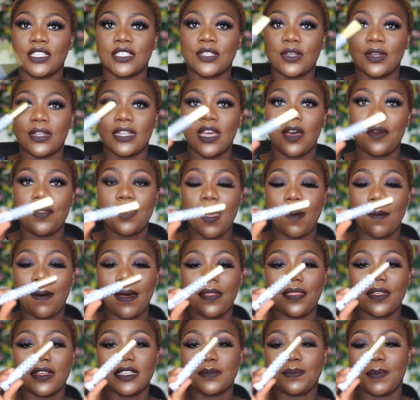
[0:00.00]
So now
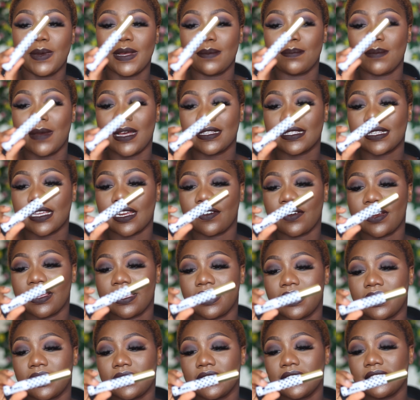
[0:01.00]
about this mascara,
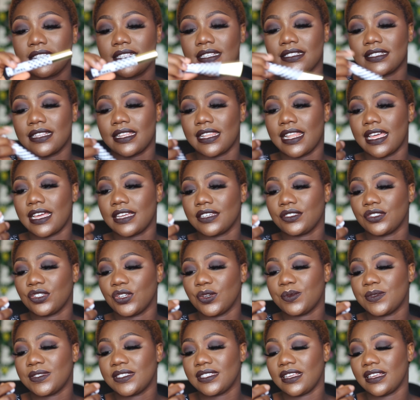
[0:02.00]
yeah, this is the Lash
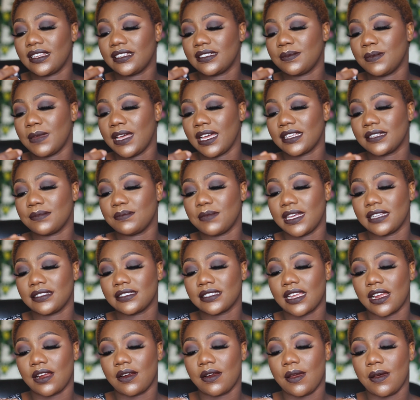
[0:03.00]
Obsessed
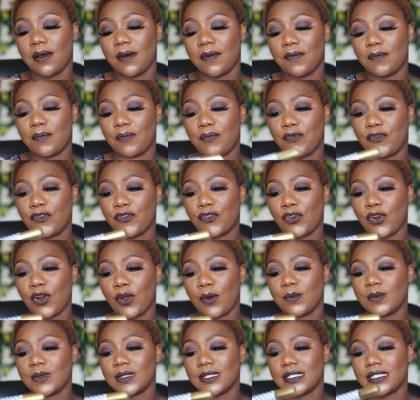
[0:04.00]
mascara
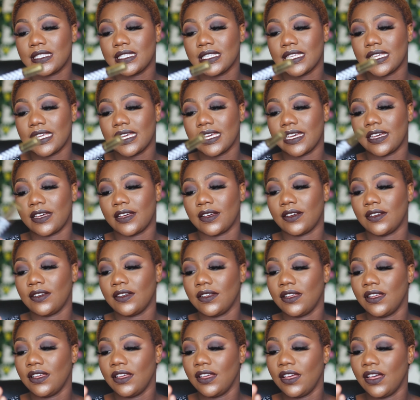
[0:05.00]
from ZKL,
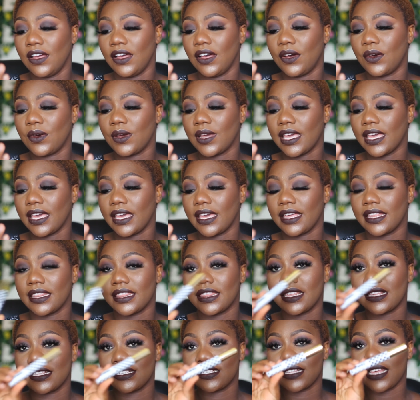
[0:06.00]
okay?
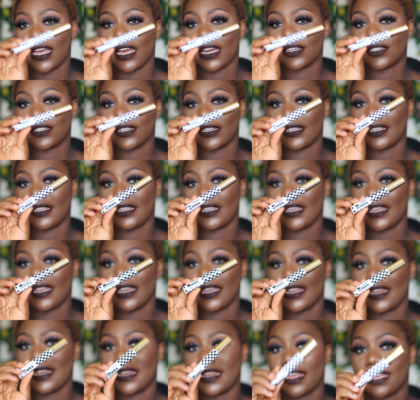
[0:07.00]
This actually,
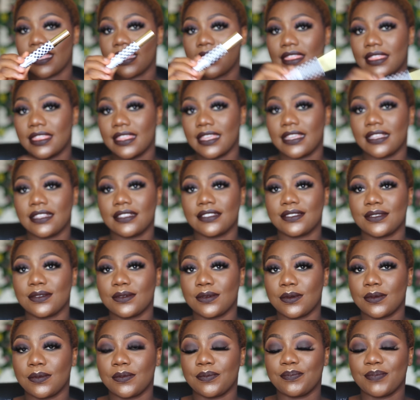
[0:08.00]
it lengthens
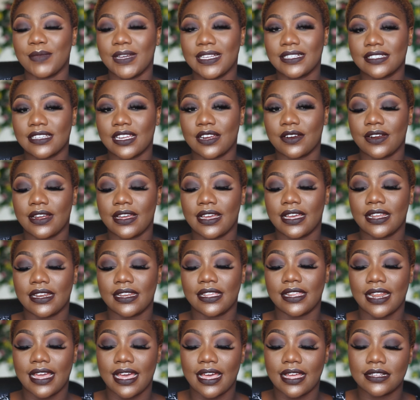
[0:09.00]
your mascara and
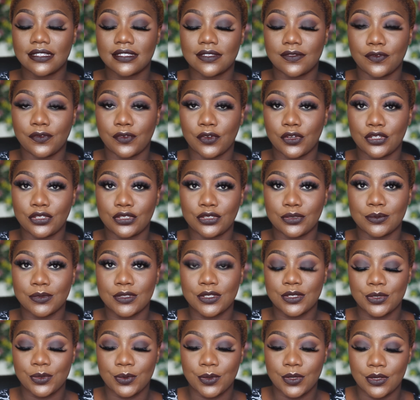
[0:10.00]
it adds volume
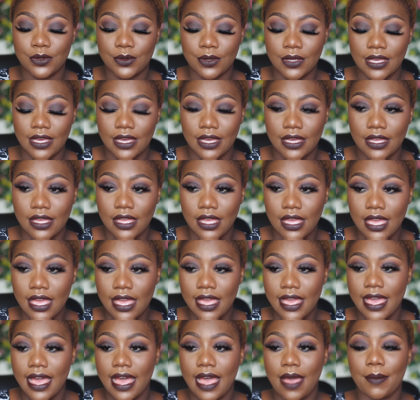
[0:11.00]
to it, okay?
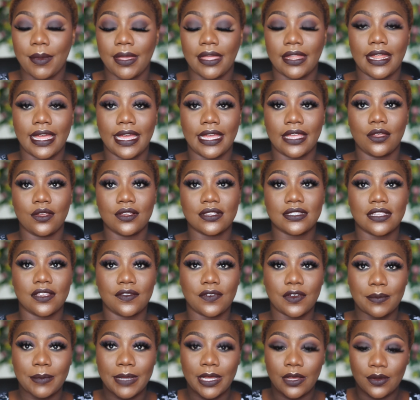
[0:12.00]
I mean, I use it
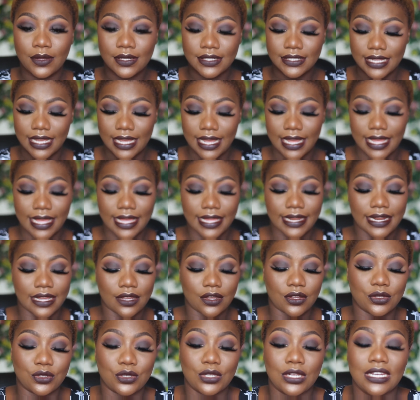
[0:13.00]
for my under eye and I
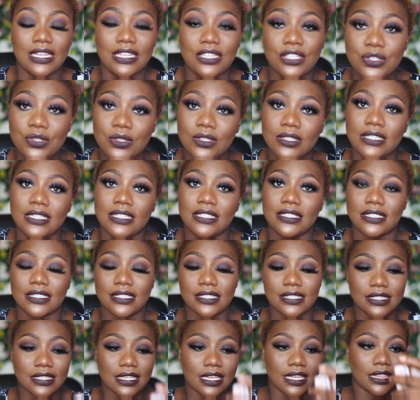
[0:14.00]
could literally
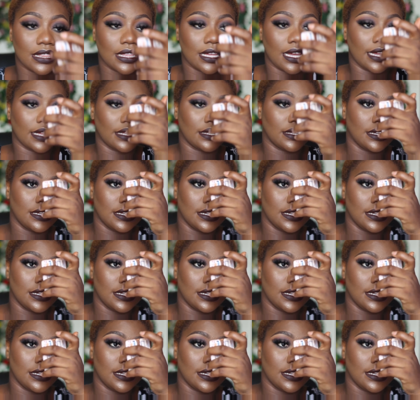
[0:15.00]
just say that